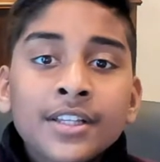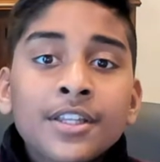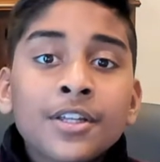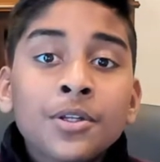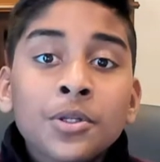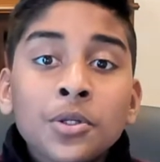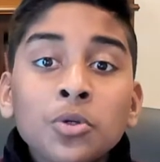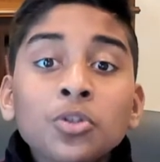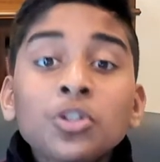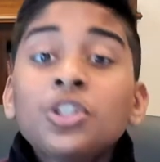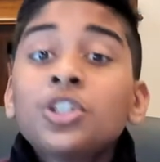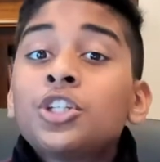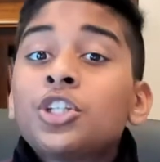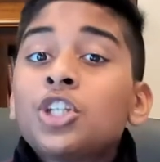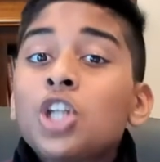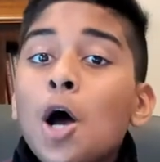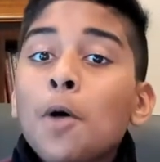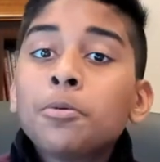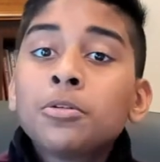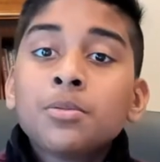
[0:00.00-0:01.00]
the news
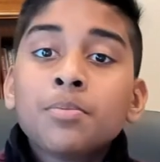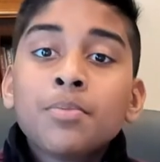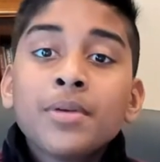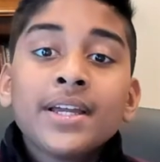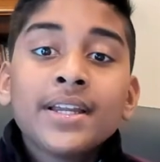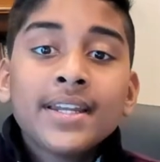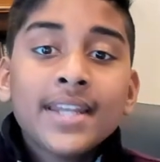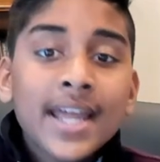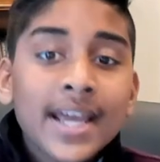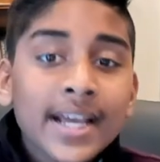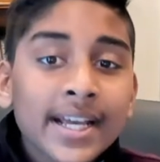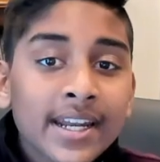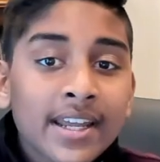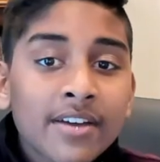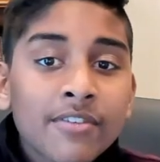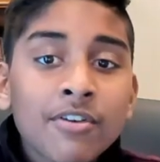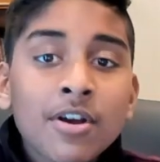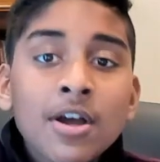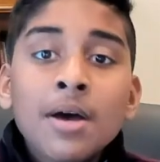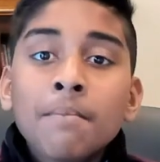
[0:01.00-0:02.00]
stops being
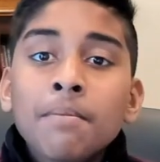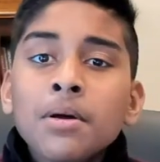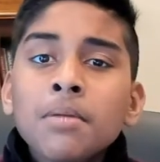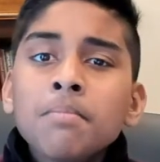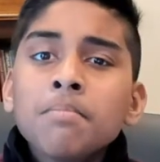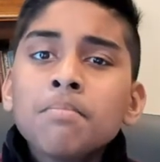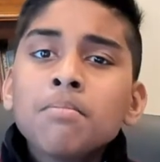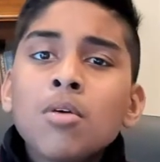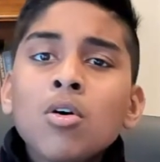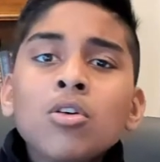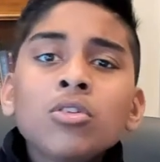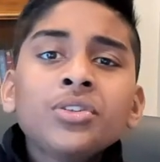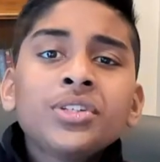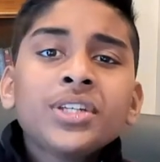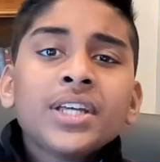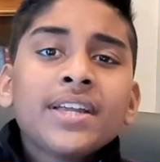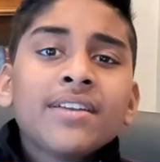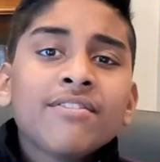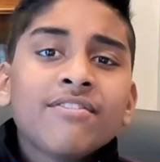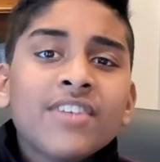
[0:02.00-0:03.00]
negative, but
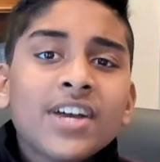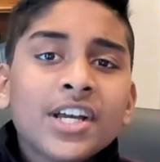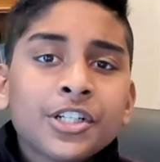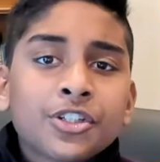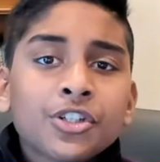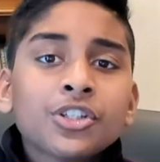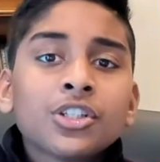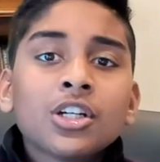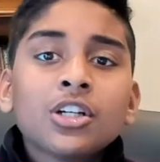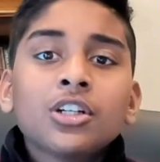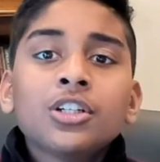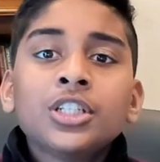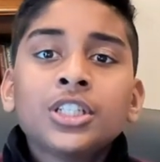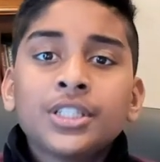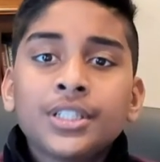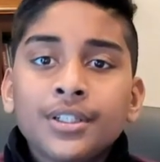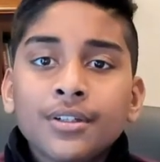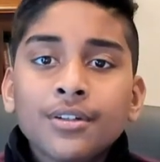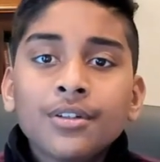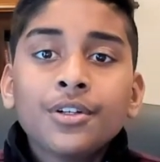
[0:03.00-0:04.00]
most investors are
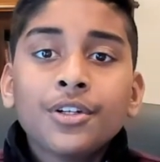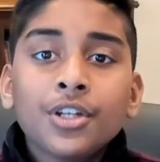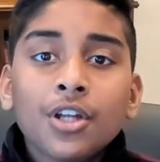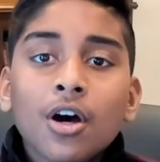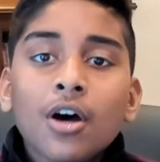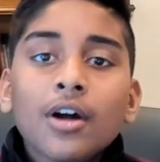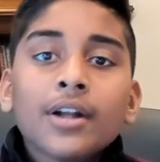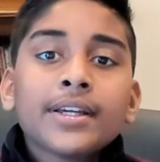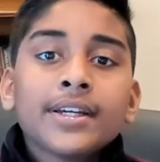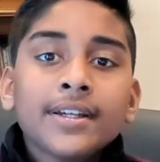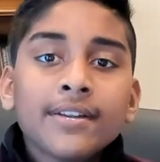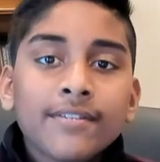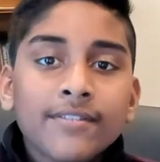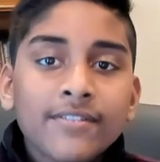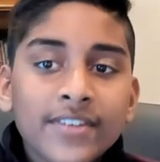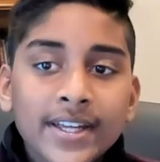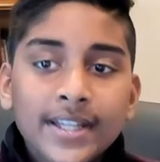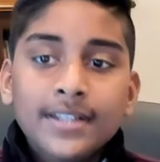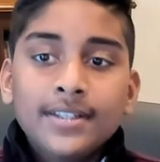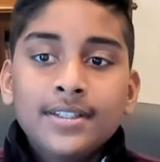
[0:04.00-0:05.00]
still not
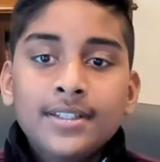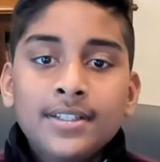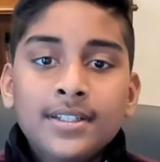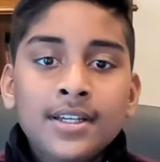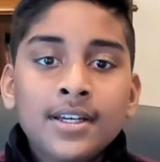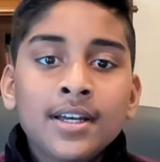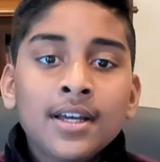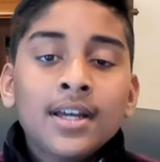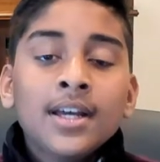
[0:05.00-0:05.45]
convinced.